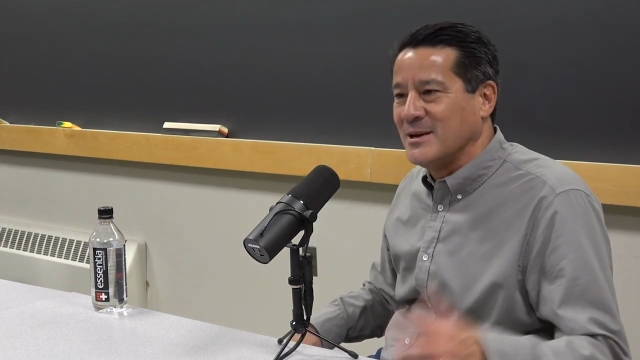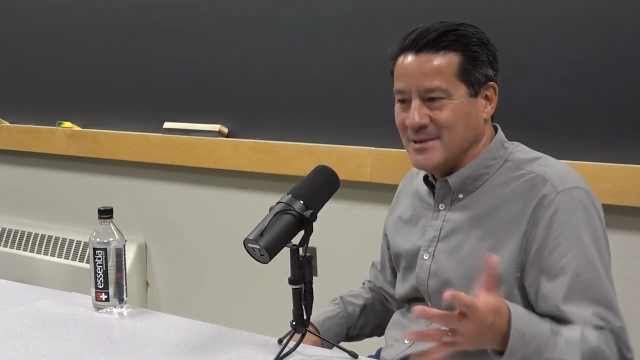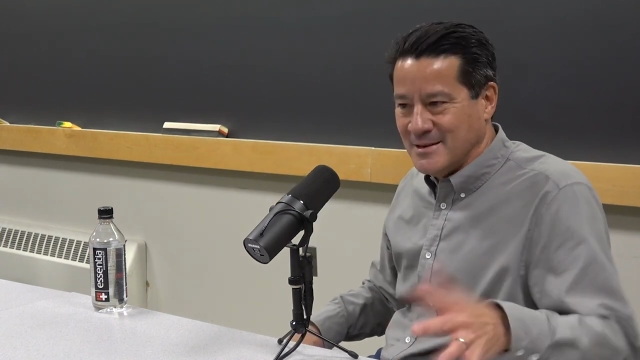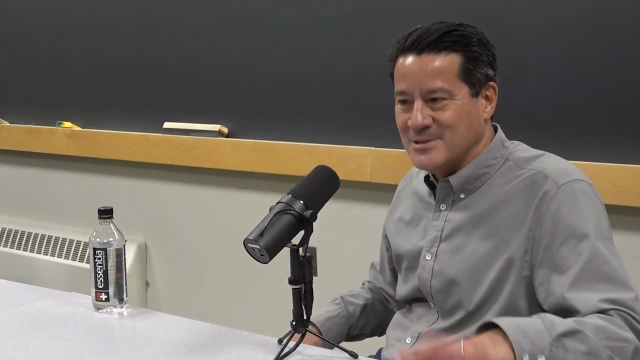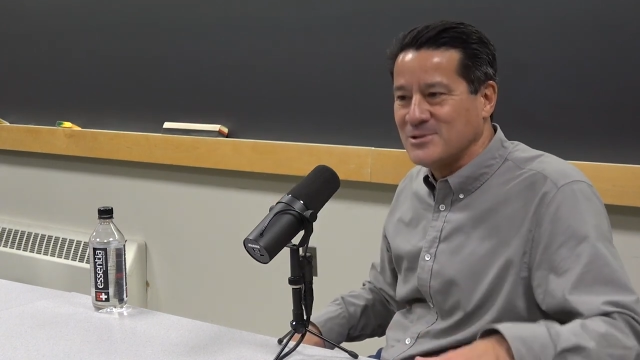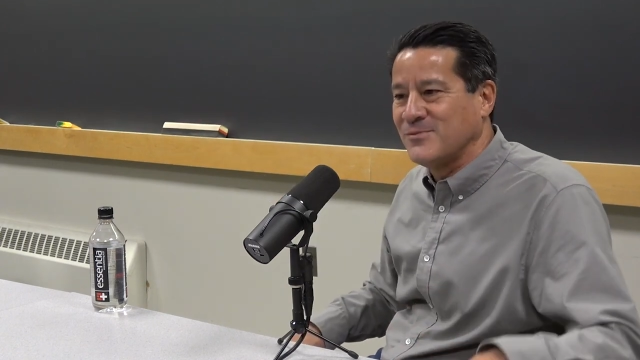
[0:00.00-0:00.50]

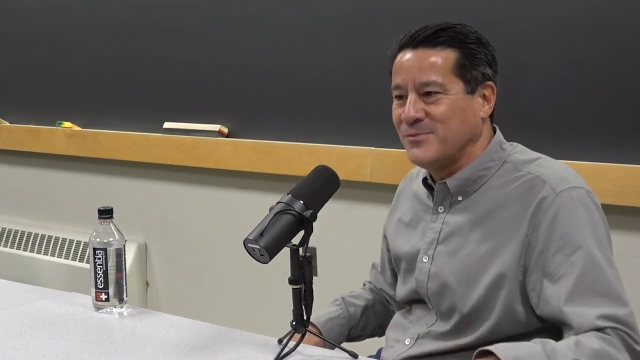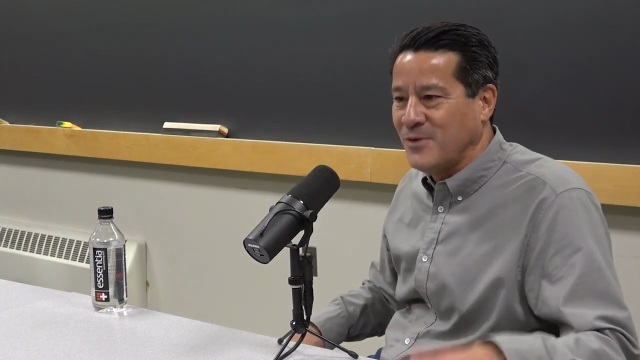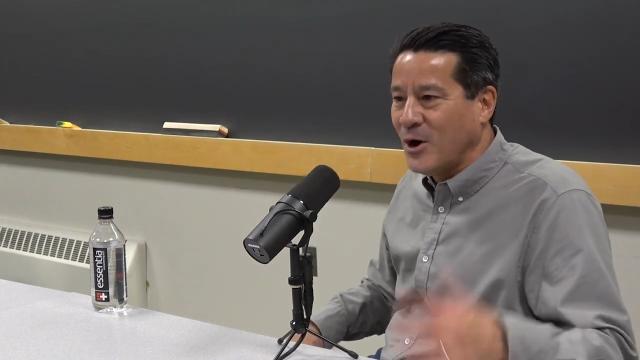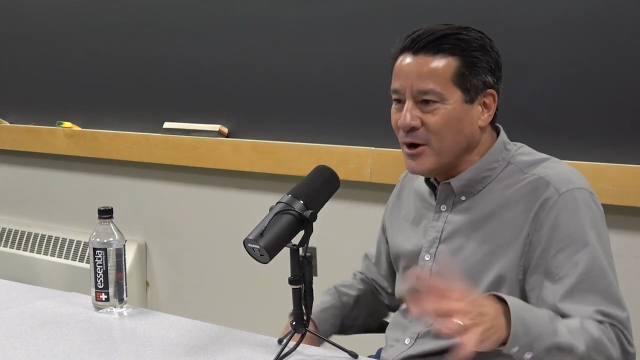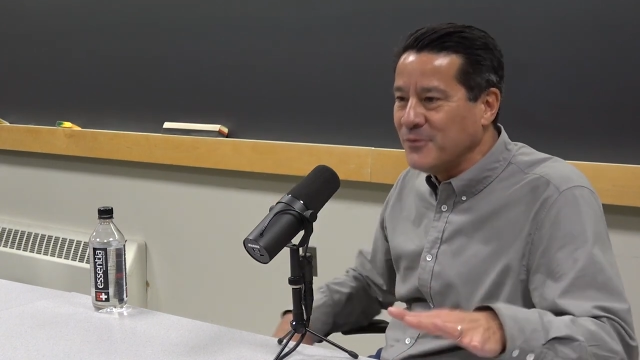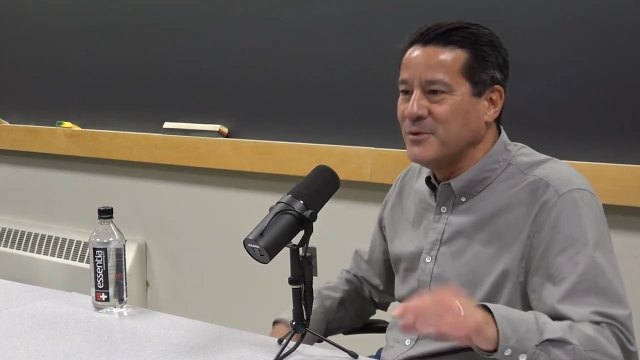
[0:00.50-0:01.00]
and it's
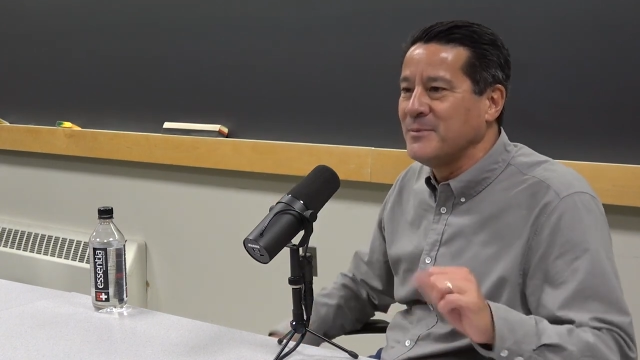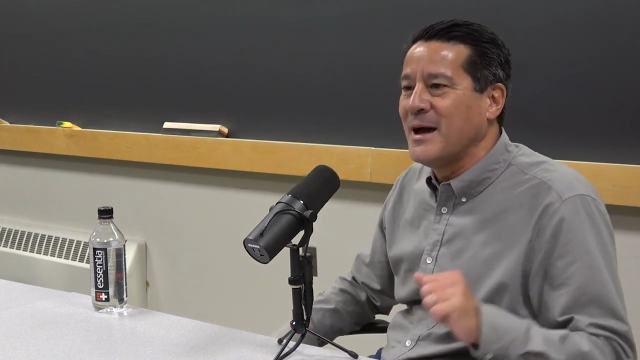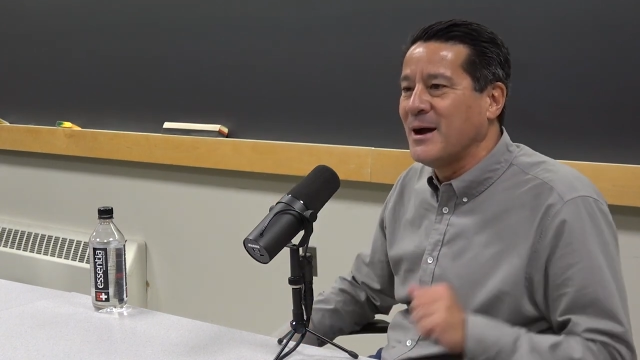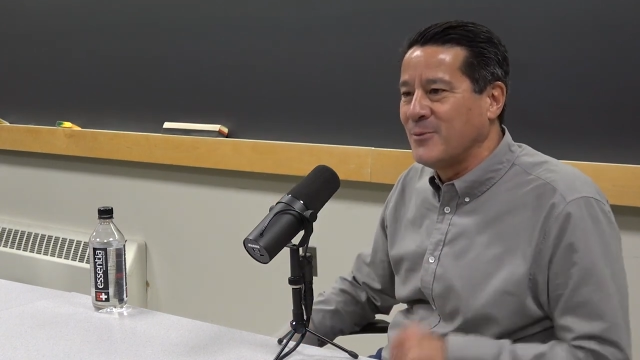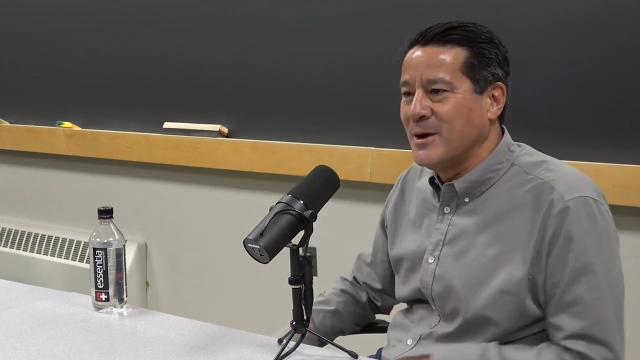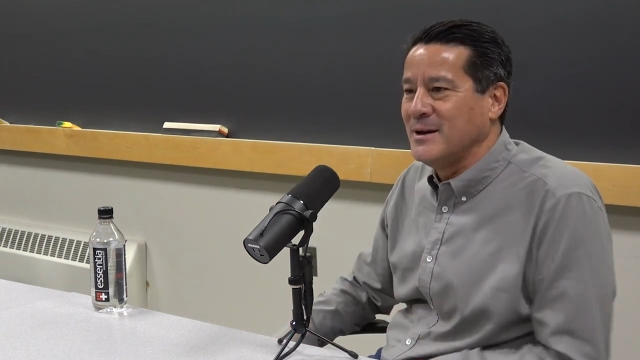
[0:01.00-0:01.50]
far from
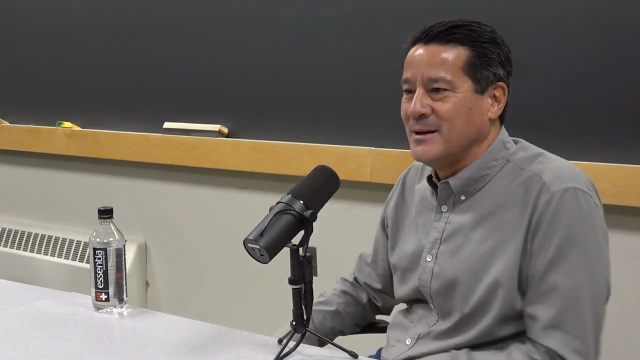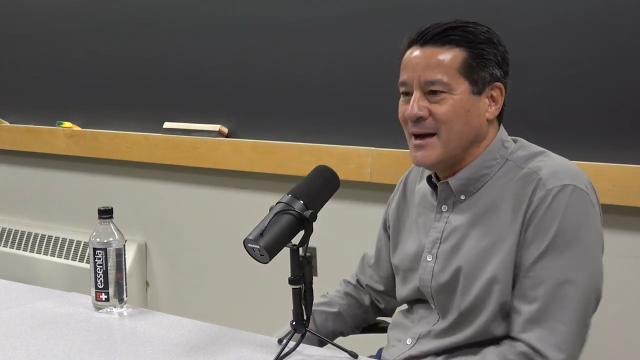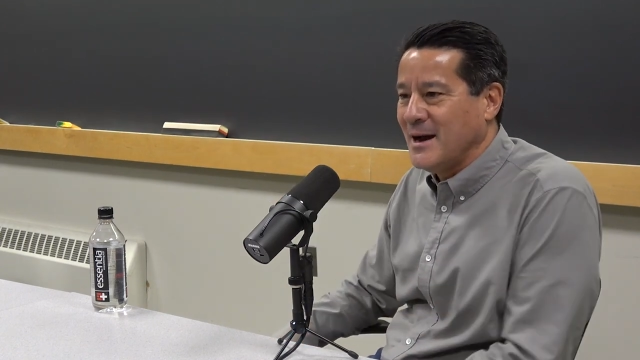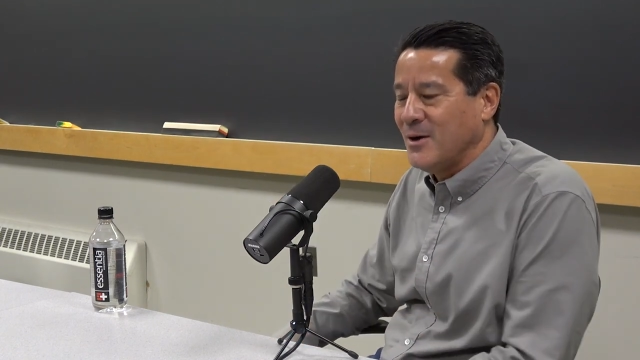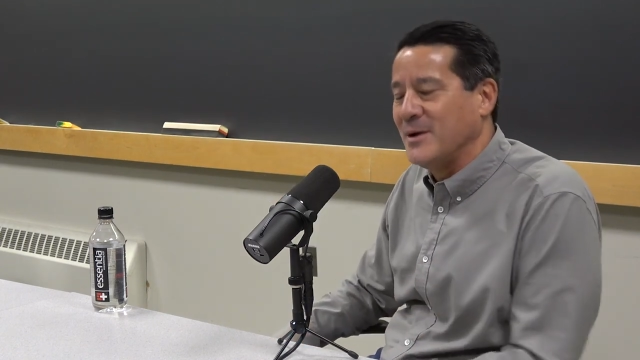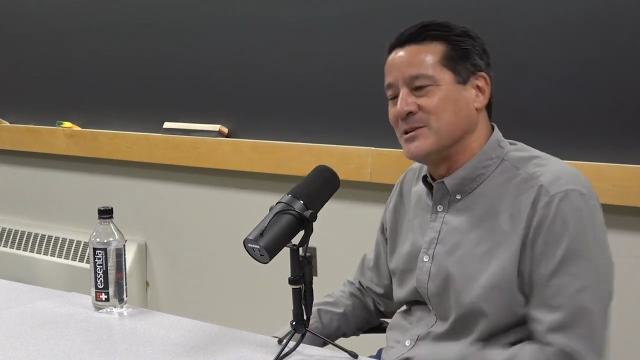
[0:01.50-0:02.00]
that right now.